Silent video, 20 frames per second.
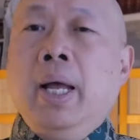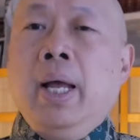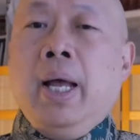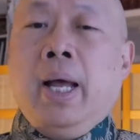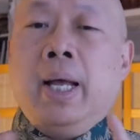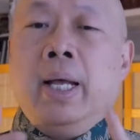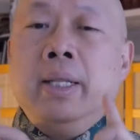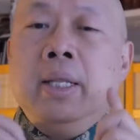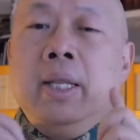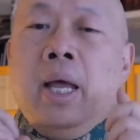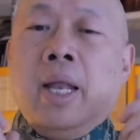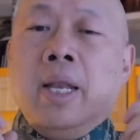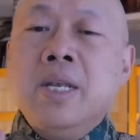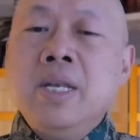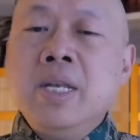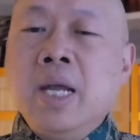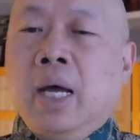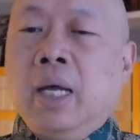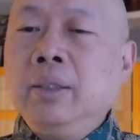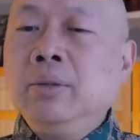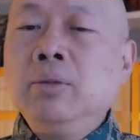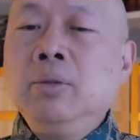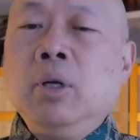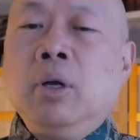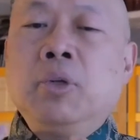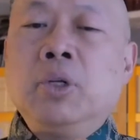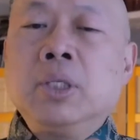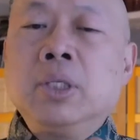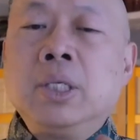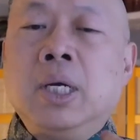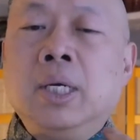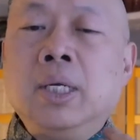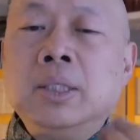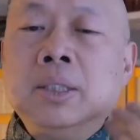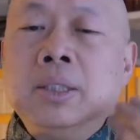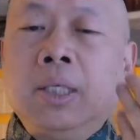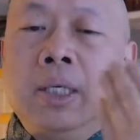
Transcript: And none of the tongue